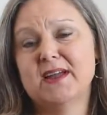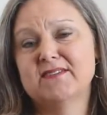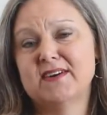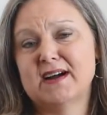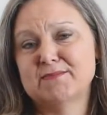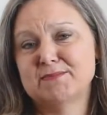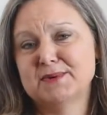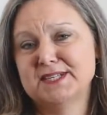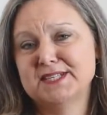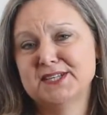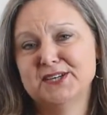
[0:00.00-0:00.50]
We have
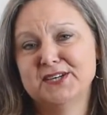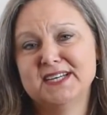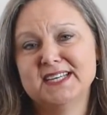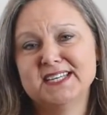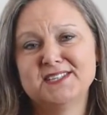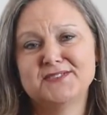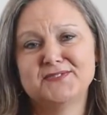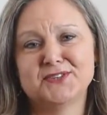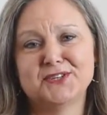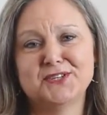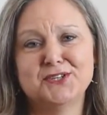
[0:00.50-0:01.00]

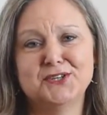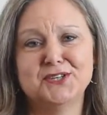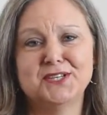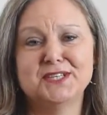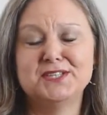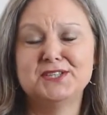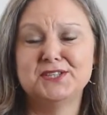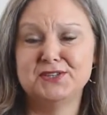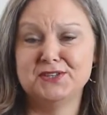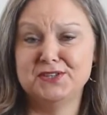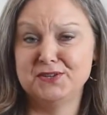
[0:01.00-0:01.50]
opportunities for
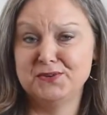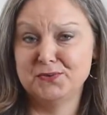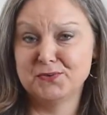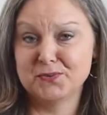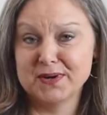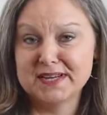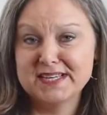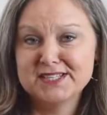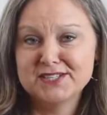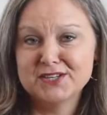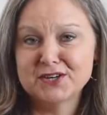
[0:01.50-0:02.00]
students to do
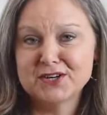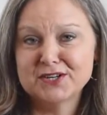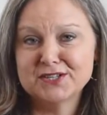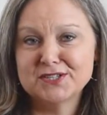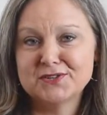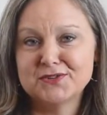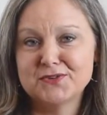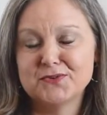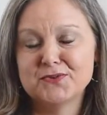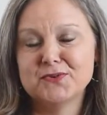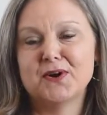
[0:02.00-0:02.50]

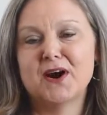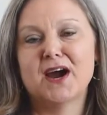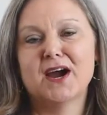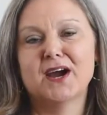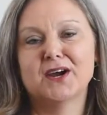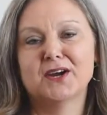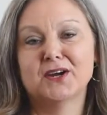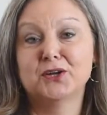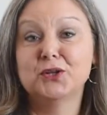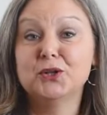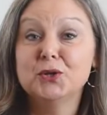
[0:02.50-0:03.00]
research through
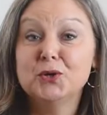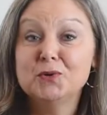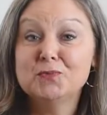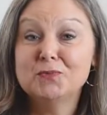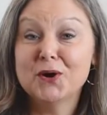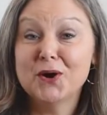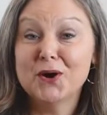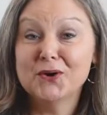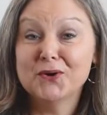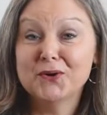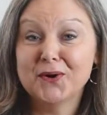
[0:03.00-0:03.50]
our GLUE
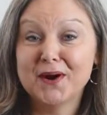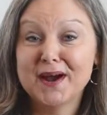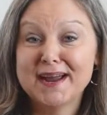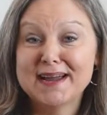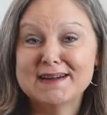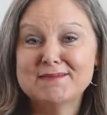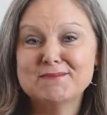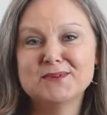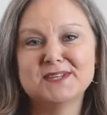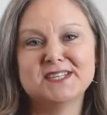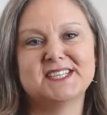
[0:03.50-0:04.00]

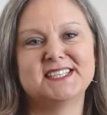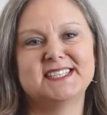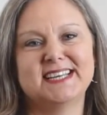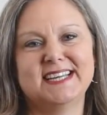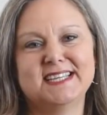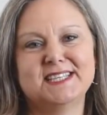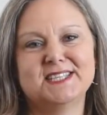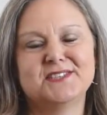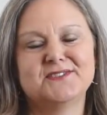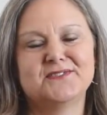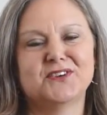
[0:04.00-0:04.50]
program, which
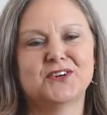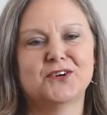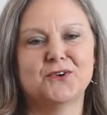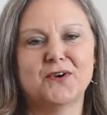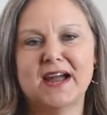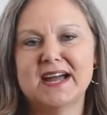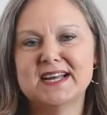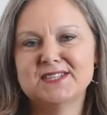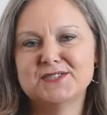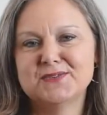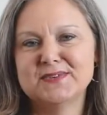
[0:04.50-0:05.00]
stands for
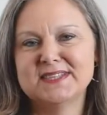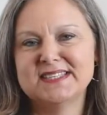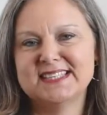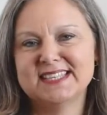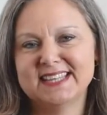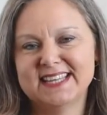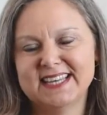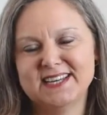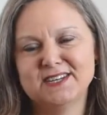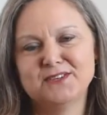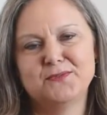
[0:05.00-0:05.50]

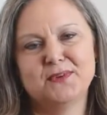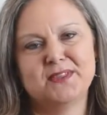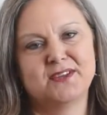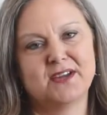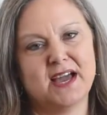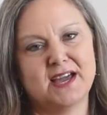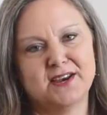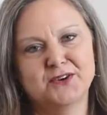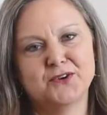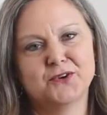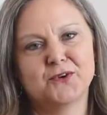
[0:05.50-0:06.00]
Graduates Linked with
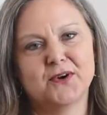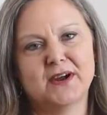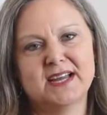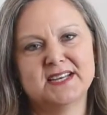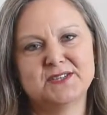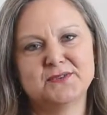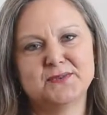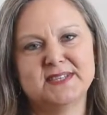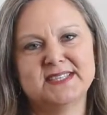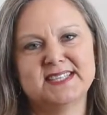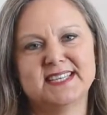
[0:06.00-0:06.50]

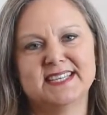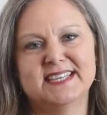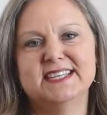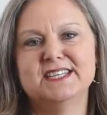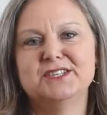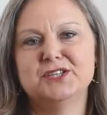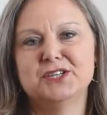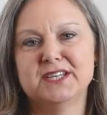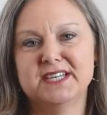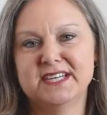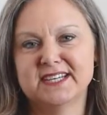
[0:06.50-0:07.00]
Undergraduates in
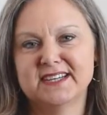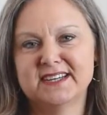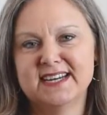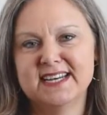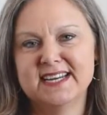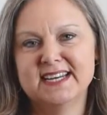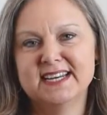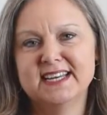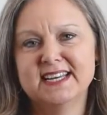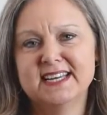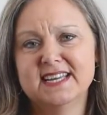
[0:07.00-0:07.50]

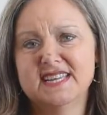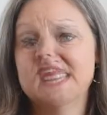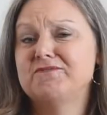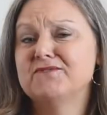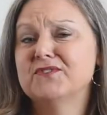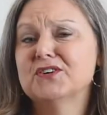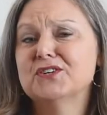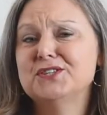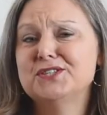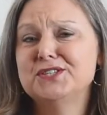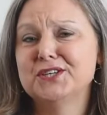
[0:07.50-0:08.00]
Engineering. We
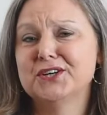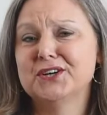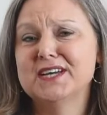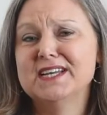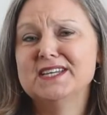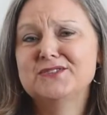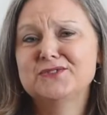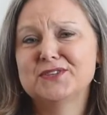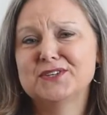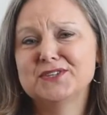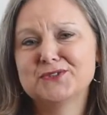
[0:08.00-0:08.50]
have first-year
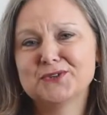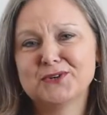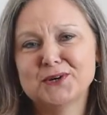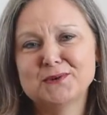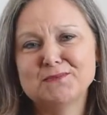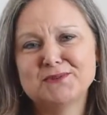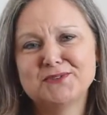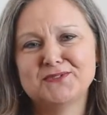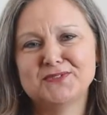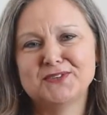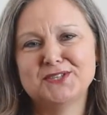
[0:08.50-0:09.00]
interest
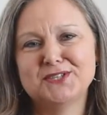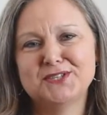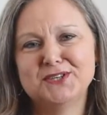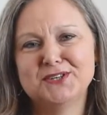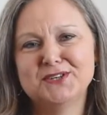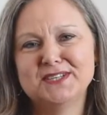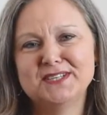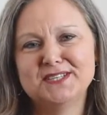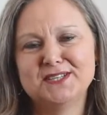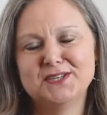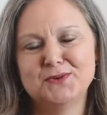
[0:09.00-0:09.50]
groups for
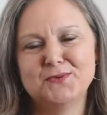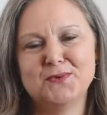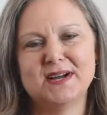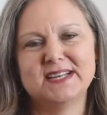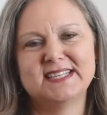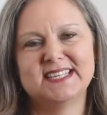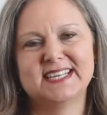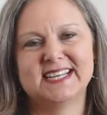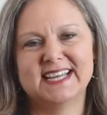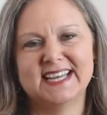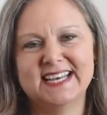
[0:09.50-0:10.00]
students who
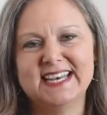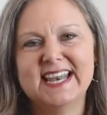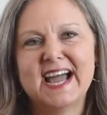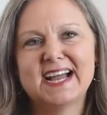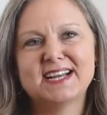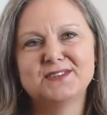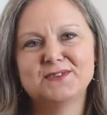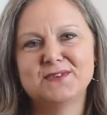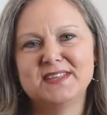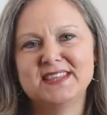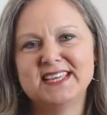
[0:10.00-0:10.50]
want to
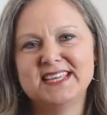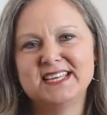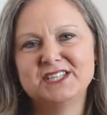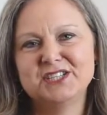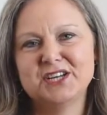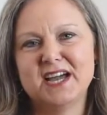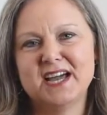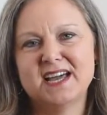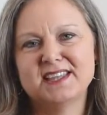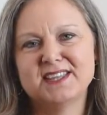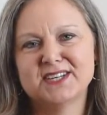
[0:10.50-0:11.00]
connect with
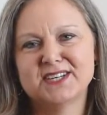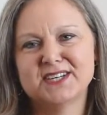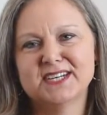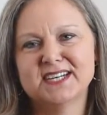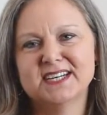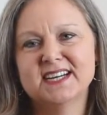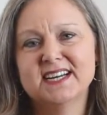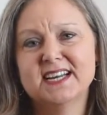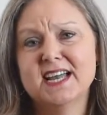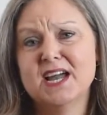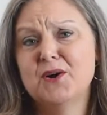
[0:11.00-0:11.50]
each
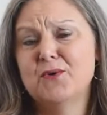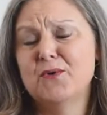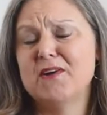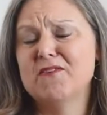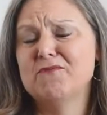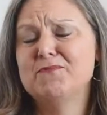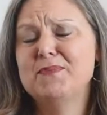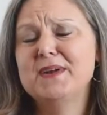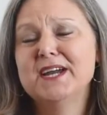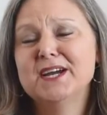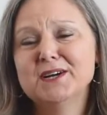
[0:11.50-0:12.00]
other. We
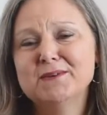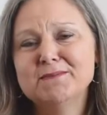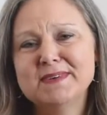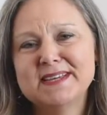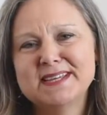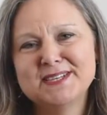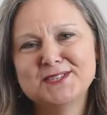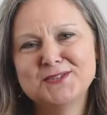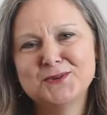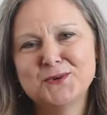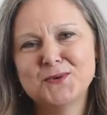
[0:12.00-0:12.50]
have peer
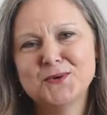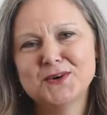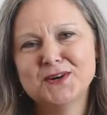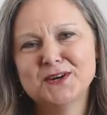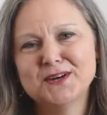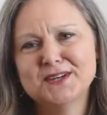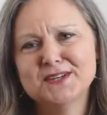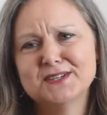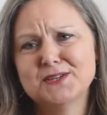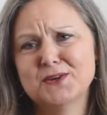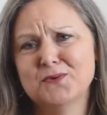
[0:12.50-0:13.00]

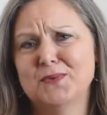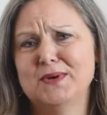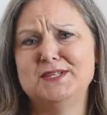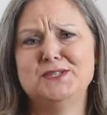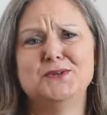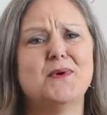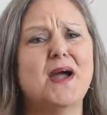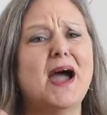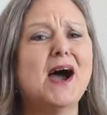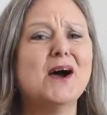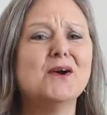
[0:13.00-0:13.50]
mentors. We
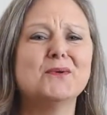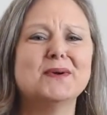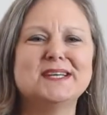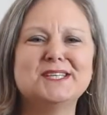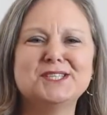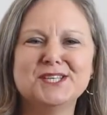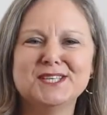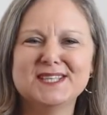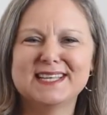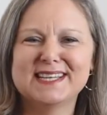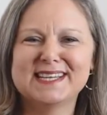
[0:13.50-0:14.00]
do
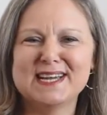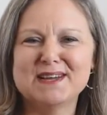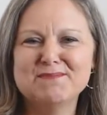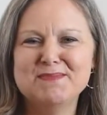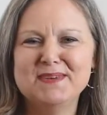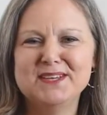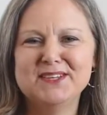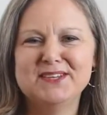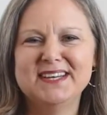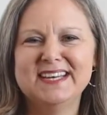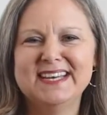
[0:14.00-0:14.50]
outreach in the
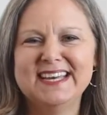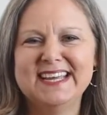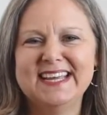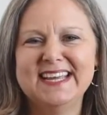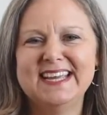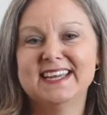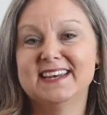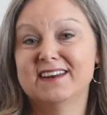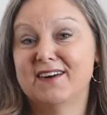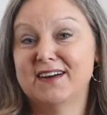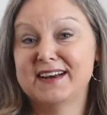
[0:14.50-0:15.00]

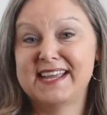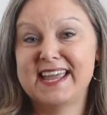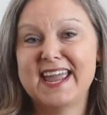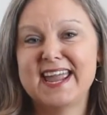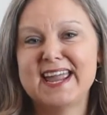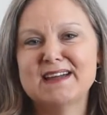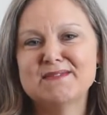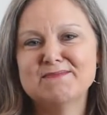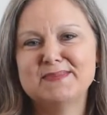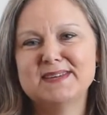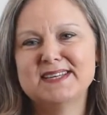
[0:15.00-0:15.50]
community and on
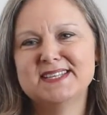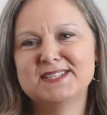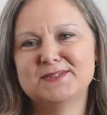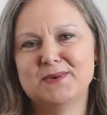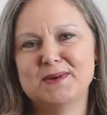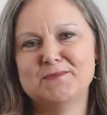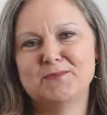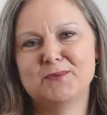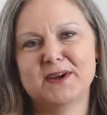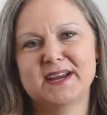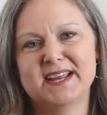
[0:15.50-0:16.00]
campus.
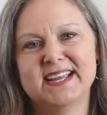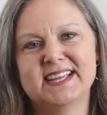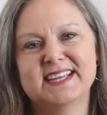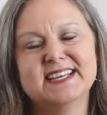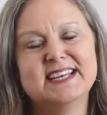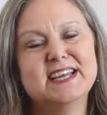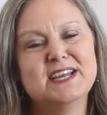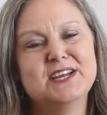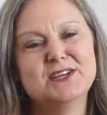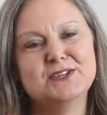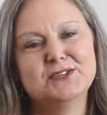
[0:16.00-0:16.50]
We
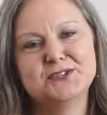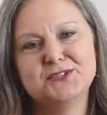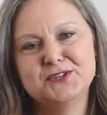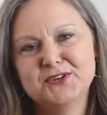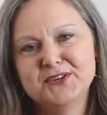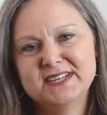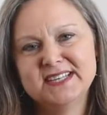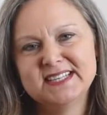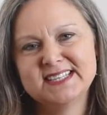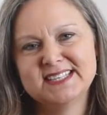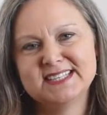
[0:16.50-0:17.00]
bring
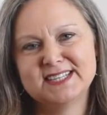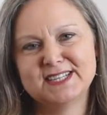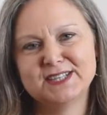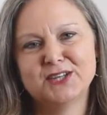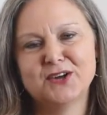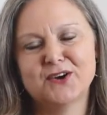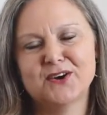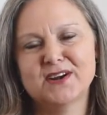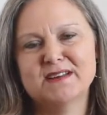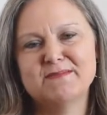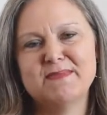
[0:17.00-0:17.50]
students to
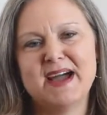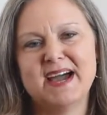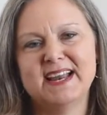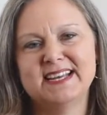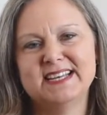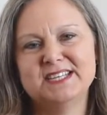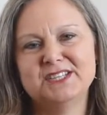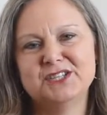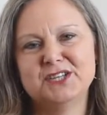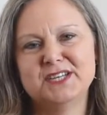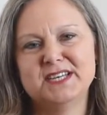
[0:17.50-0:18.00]
learn about
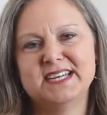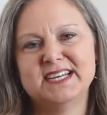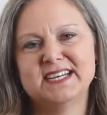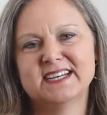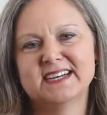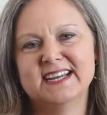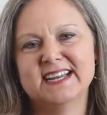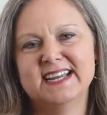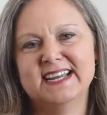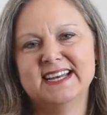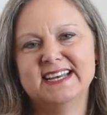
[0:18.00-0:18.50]

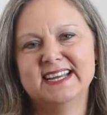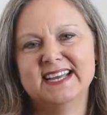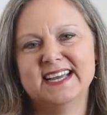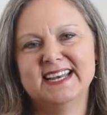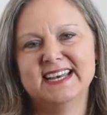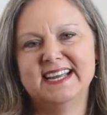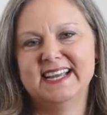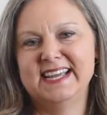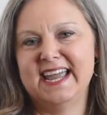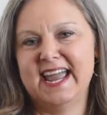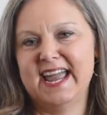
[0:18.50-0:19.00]
engineering
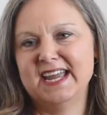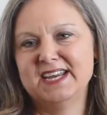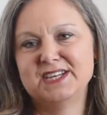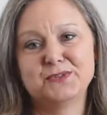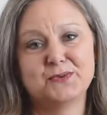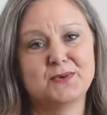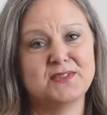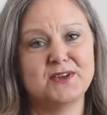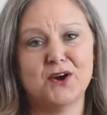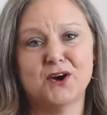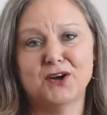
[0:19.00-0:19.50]
and
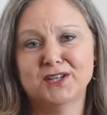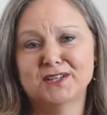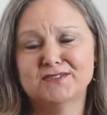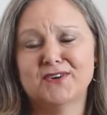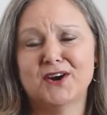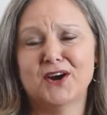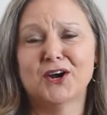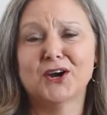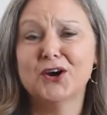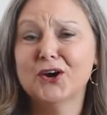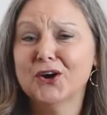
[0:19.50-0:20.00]
engage with all
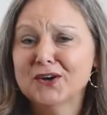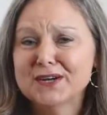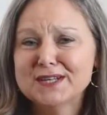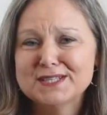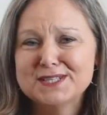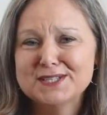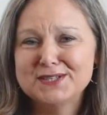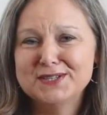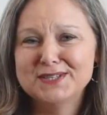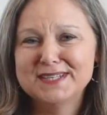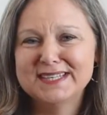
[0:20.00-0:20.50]
of our
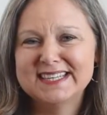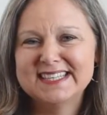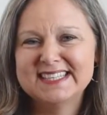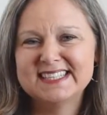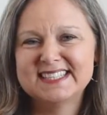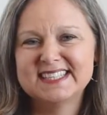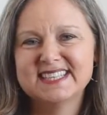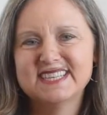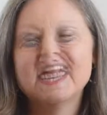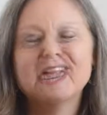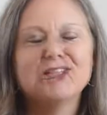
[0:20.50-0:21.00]
current
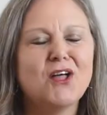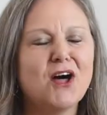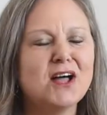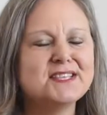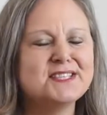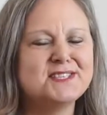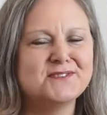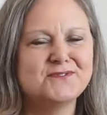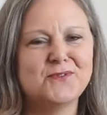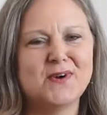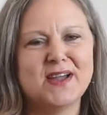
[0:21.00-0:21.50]
students.
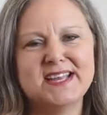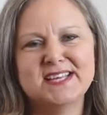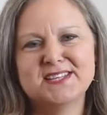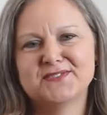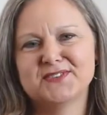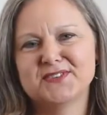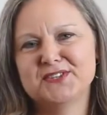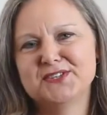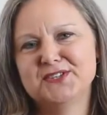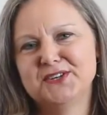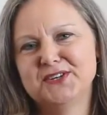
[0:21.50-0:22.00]
Lots of
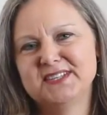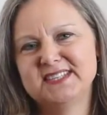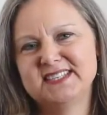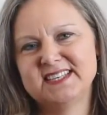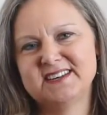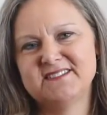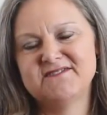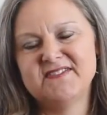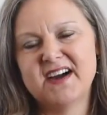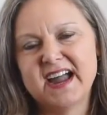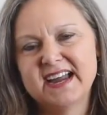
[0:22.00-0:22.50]
ways for students
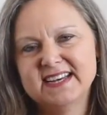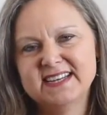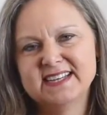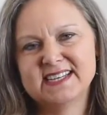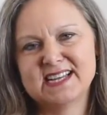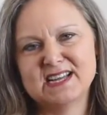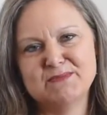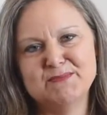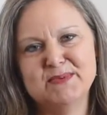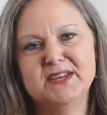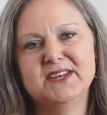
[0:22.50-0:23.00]
to find
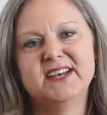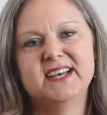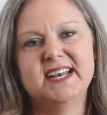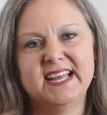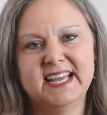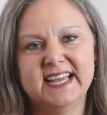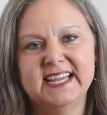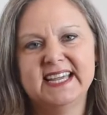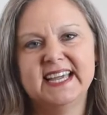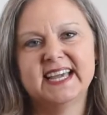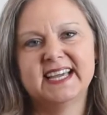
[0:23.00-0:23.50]
a
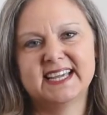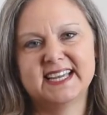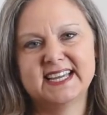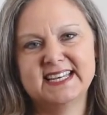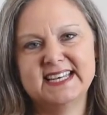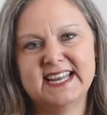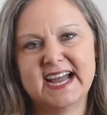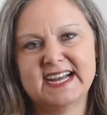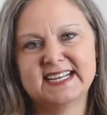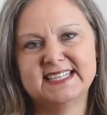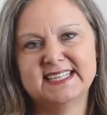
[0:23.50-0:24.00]
community and get
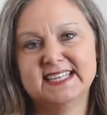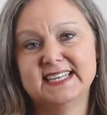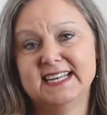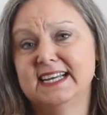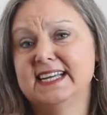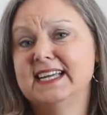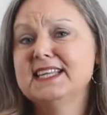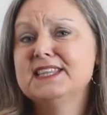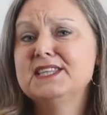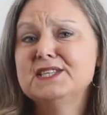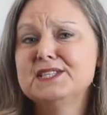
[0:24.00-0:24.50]
connected
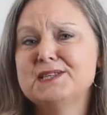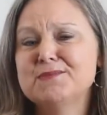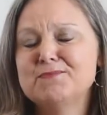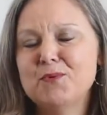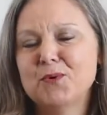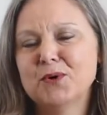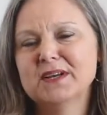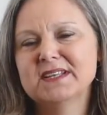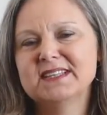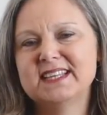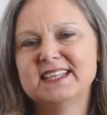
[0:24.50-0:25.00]
and get the
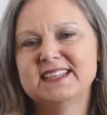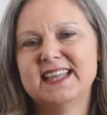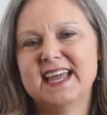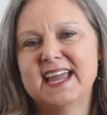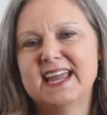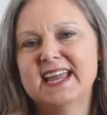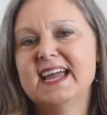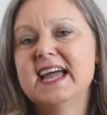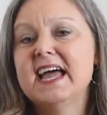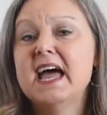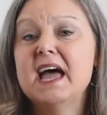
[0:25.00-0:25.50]
support that
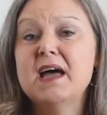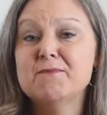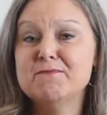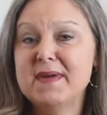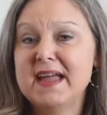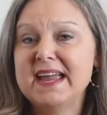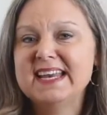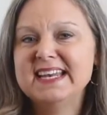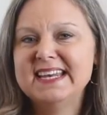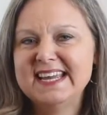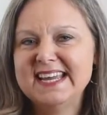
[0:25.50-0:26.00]
they
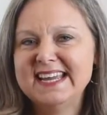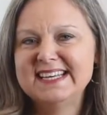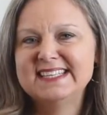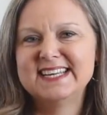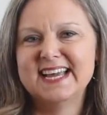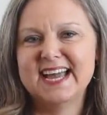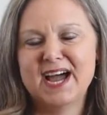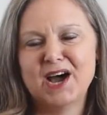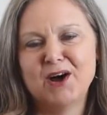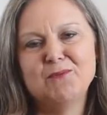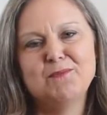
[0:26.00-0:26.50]
may need
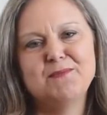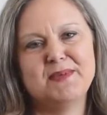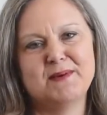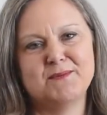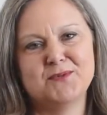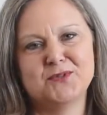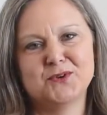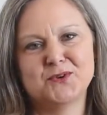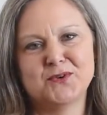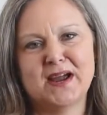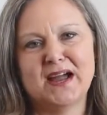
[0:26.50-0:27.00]
to help
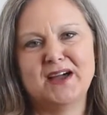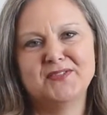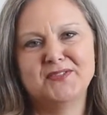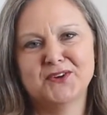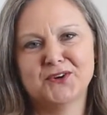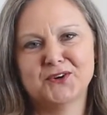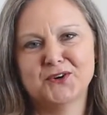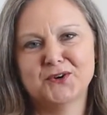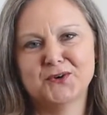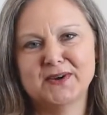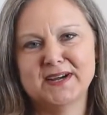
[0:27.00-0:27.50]
them throughout
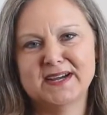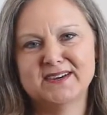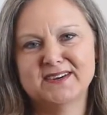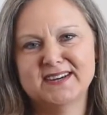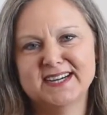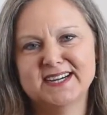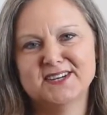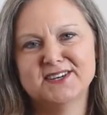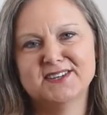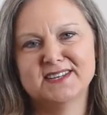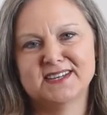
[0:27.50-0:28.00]
their career
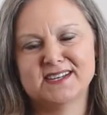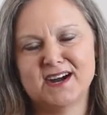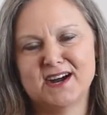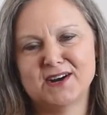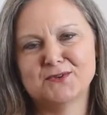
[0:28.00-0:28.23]
here in the